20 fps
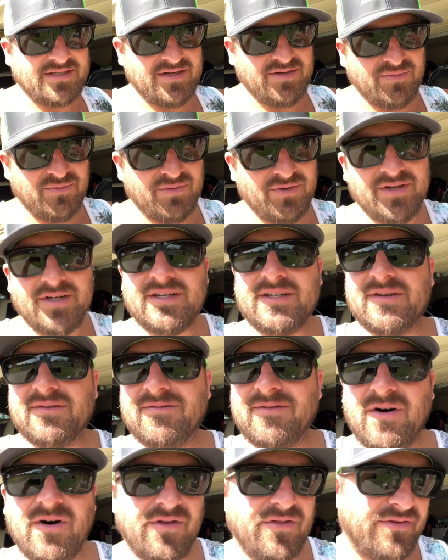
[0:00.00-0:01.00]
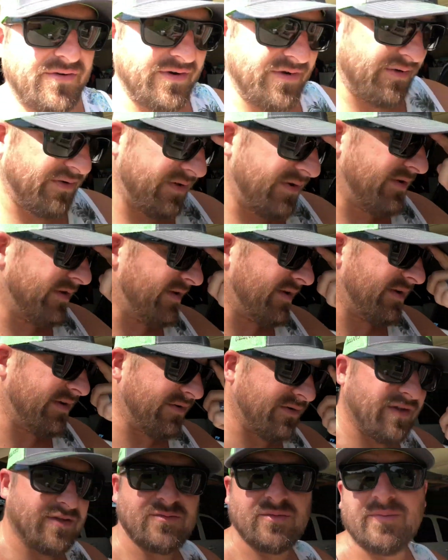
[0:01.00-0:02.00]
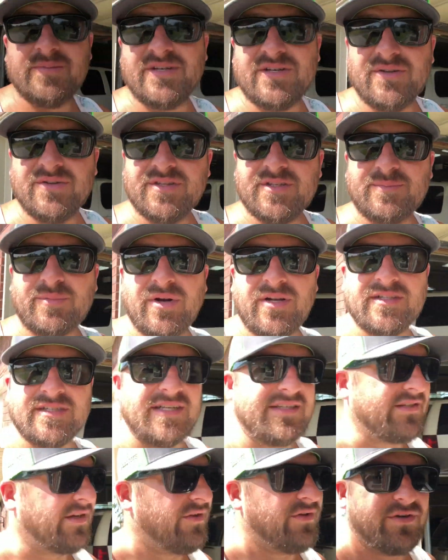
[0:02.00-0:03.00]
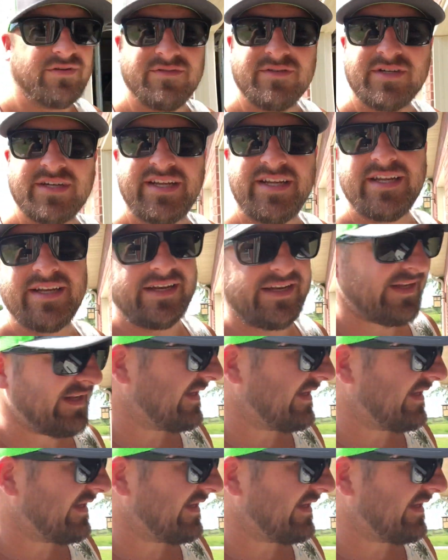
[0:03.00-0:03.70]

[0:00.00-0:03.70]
I don't want it to fall through, or else we'll be doing this process all over again.